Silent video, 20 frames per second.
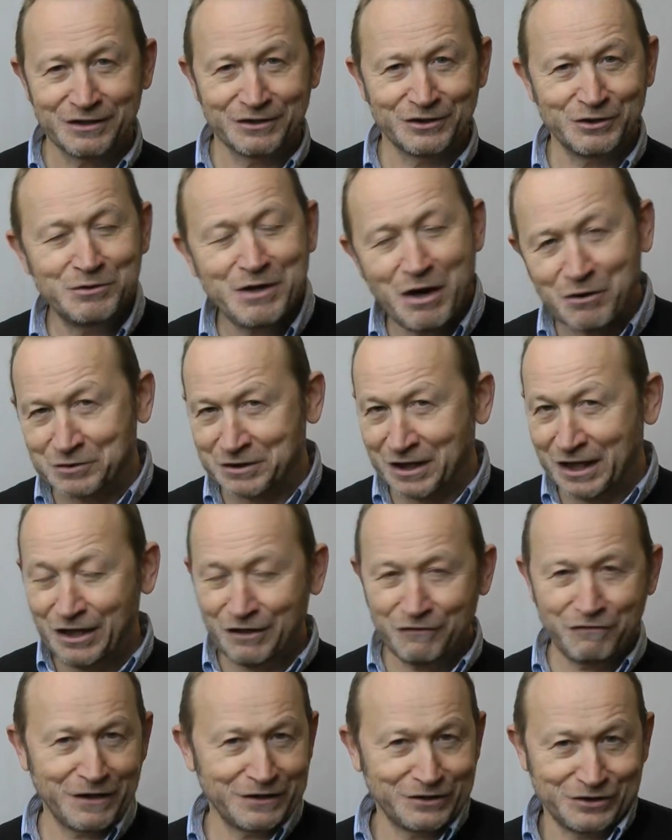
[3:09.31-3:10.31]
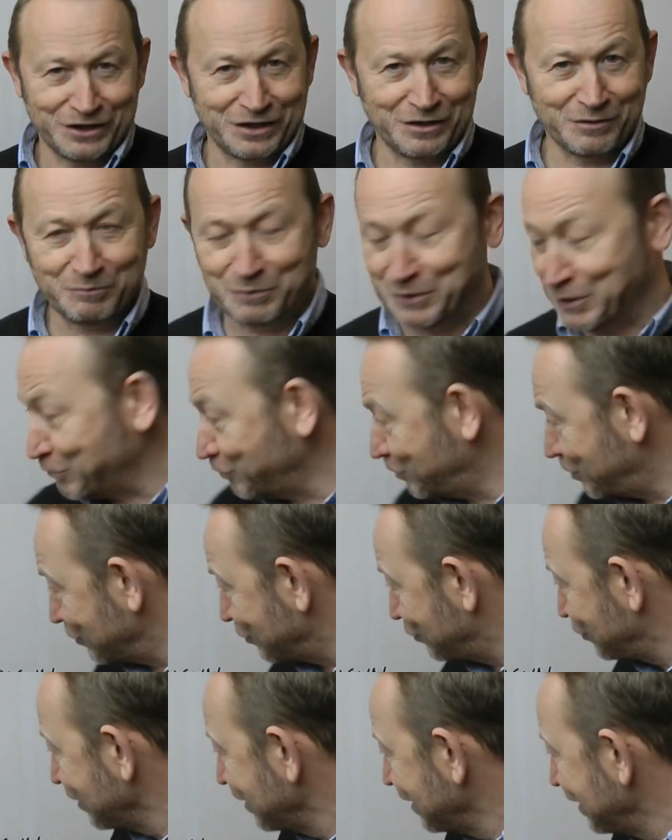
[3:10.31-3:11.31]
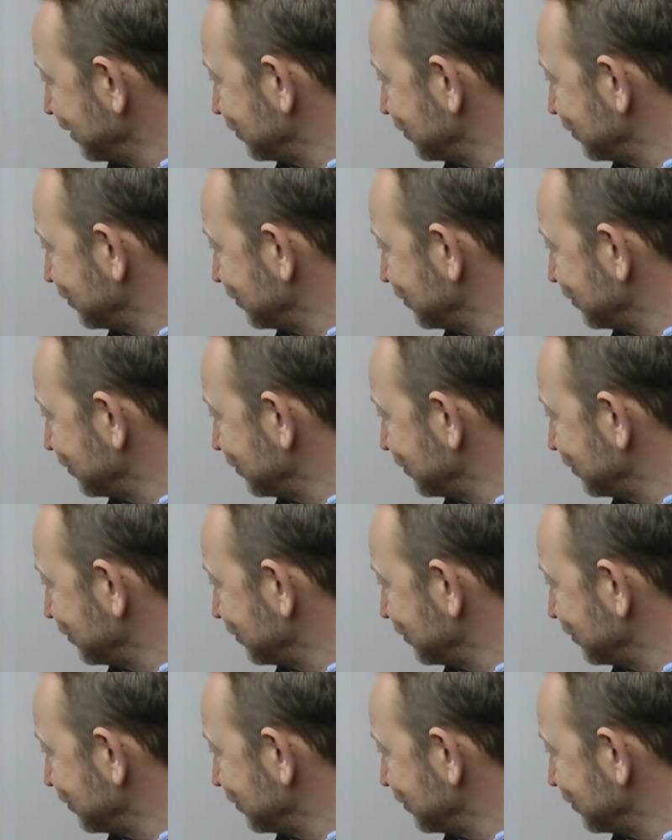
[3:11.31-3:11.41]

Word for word: You don't need fancy computers